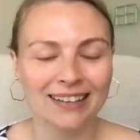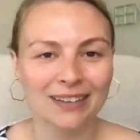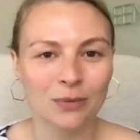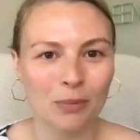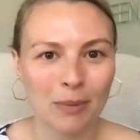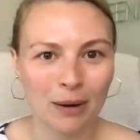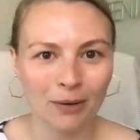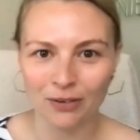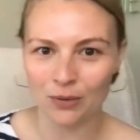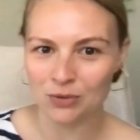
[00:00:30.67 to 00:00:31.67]
This is what my
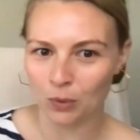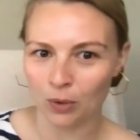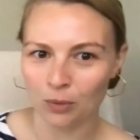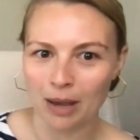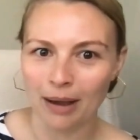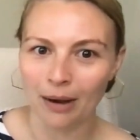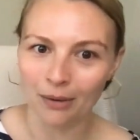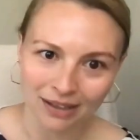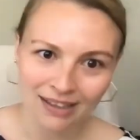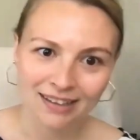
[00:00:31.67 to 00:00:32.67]
parents always warned me
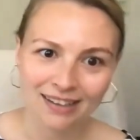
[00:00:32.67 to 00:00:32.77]
about.